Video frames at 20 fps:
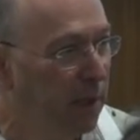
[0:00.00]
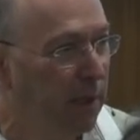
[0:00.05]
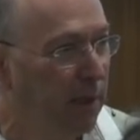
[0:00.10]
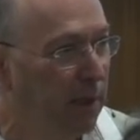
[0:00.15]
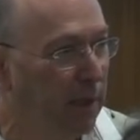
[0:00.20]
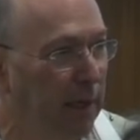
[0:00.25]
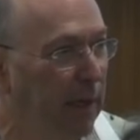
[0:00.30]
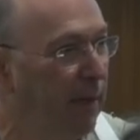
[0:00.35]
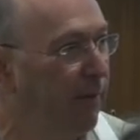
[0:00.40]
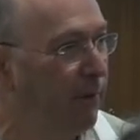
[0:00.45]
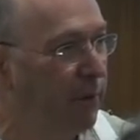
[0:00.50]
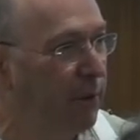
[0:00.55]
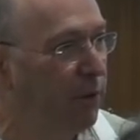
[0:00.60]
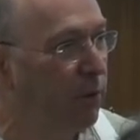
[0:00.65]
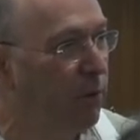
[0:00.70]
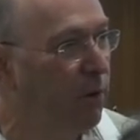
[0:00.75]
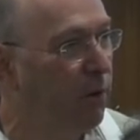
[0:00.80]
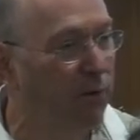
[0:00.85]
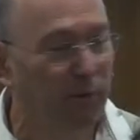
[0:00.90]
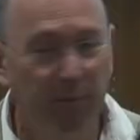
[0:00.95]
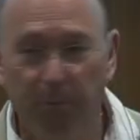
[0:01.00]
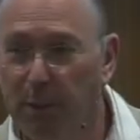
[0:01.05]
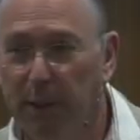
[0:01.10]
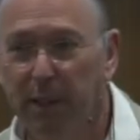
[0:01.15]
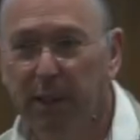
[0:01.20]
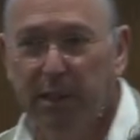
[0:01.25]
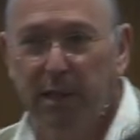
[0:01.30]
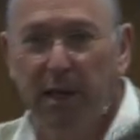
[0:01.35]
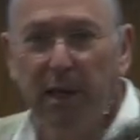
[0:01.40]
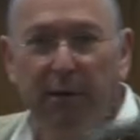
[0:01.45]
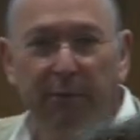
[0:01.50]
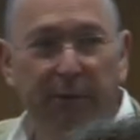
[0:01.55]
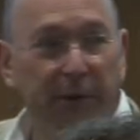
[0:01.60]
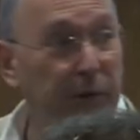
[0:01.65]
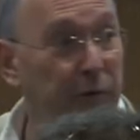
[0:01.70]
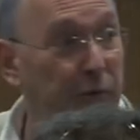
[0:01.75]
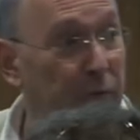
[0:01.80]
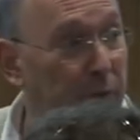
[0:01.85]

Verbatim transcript: Never took off, but it's now veterinary